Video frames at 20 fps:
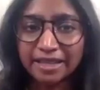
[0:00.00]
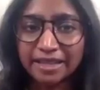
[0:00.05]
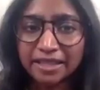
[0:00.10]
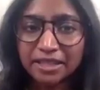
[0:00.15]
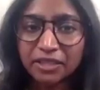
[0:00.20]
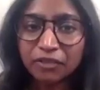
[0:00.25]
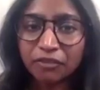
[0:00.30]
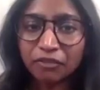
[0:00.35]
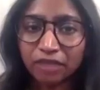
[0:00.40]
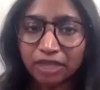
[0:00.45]

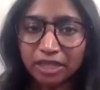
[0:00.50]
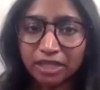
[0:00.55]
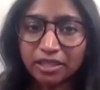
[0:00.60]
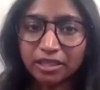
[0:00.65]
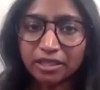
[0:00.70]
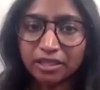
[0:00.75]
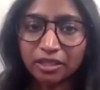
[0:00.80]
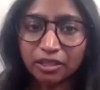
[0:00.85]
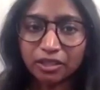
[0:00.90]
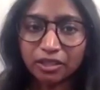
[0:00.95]

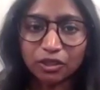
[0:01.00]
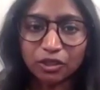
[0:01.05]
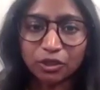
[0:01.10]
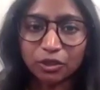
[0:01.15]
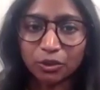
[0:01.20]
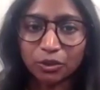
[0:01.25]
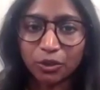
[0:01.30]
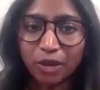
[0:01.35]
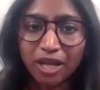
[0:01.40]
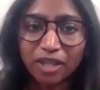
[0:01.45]
83,
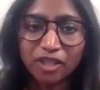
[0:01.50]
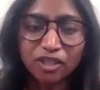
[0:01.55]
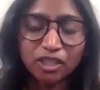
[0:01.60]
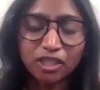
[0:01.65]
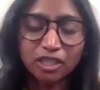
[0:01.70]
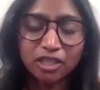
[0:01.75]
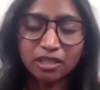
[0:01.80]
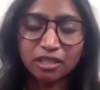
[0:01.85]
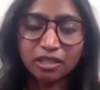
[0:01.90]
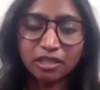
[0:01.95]
you
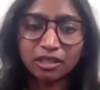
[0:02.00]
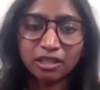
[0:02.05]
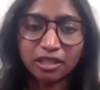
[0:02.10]
actually